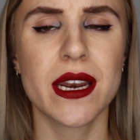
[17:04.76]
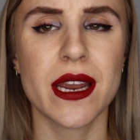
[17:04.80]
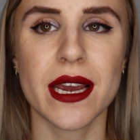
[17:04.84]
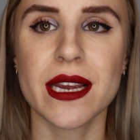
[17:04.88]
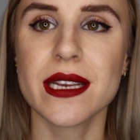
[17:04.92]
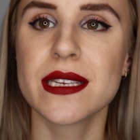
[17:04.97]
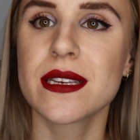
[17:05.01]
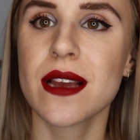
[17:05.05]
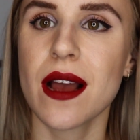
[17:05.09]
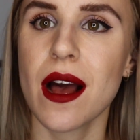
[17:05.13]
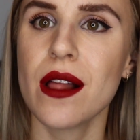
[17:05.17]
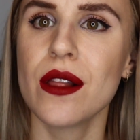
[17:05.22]

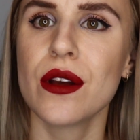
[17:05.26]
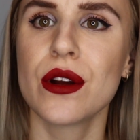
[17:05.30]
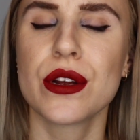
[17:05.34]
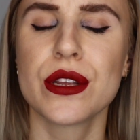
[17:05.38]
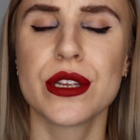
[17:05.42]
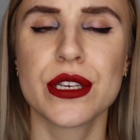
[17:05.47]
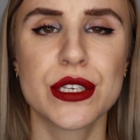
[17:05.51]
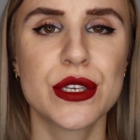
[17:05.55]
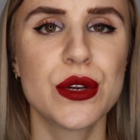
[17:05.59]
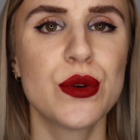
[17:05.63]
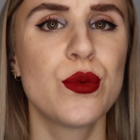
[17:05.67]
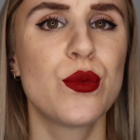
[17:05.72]
nice color.
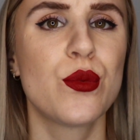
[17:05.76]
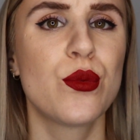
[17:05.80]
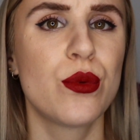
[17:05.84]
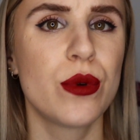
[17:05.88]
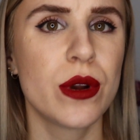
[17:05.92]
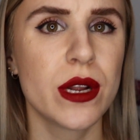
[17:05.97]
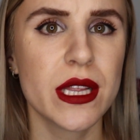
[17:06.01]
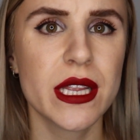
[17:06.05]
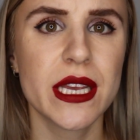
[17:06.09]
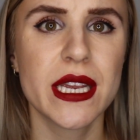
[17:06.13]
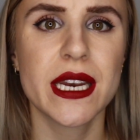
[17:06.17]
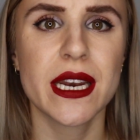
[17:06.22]
This is a
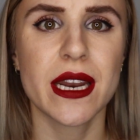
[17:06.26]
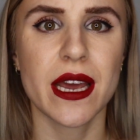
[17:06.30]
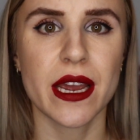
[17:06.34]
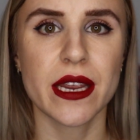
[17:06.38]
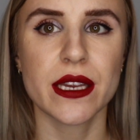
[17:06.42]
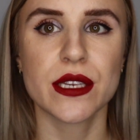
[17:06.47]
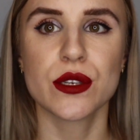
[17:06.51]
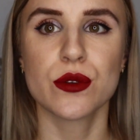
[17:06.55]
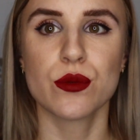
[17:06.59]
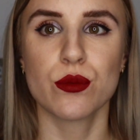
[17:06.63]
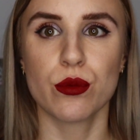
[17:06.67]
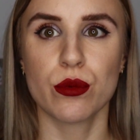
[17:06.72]
really
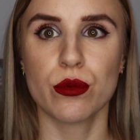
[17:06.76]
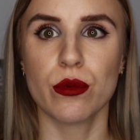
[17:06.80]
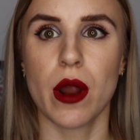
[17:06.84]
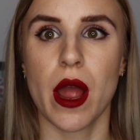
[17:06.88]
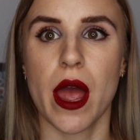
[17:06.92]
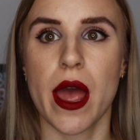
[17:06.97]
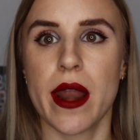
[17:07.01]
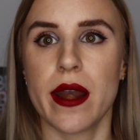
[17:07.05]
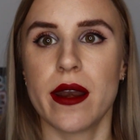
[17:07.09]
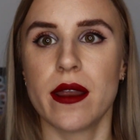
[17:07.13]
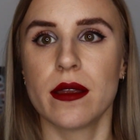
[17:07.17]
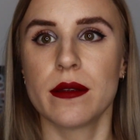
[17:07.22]
nice
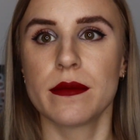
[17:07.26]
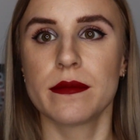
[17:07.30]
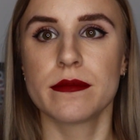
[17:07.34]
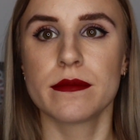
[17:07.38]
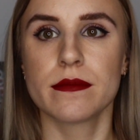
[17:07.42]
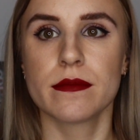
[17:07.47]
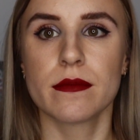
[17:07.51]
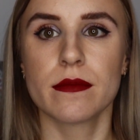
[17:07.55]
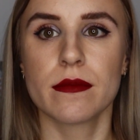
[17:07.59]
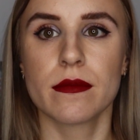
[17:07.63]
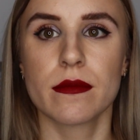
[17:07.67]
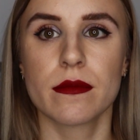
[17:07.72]
red.
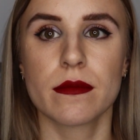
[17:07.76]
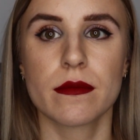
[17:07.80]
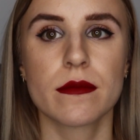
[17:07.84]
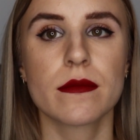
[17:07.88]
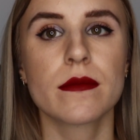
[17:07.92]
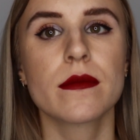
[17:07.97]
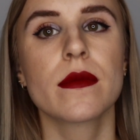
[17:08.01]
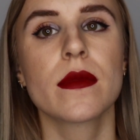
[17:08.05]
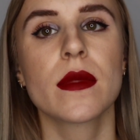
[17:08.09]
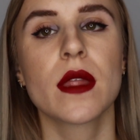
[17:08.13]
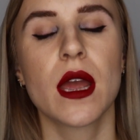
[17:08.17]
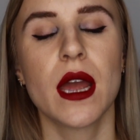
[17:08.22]

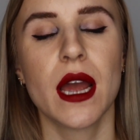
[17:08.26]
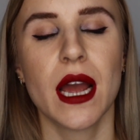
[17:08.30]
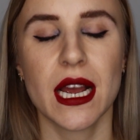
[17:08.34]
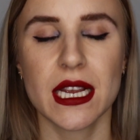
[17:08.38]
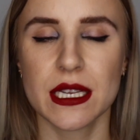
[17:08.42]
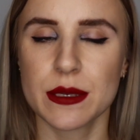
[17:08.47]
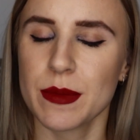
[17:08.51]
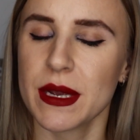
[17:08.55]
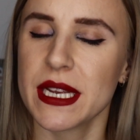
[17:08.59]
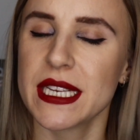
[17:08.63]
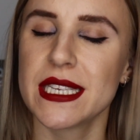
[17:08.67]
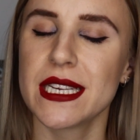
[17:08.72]

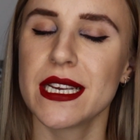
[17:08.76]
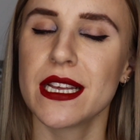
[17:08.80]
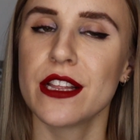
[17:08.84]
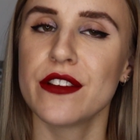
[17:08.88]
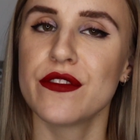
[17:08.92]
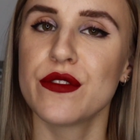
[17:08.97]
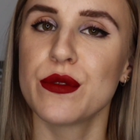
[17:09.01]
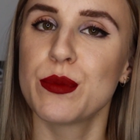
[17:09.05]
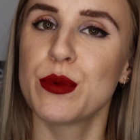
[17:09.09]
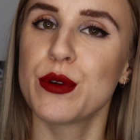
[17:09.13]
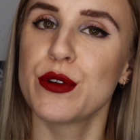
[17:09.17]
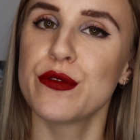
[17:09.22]
Has my seal
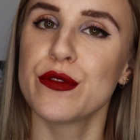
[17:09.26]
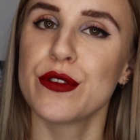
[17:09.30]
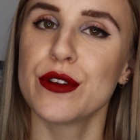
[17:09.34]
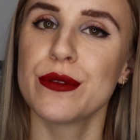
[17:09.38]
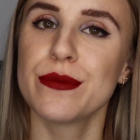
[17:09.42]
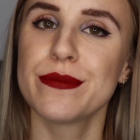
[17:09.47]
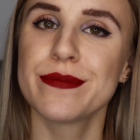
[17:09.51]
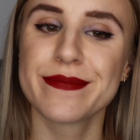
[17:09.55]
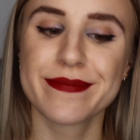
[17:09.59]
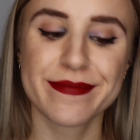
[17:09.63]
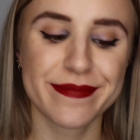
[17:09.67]
of approval.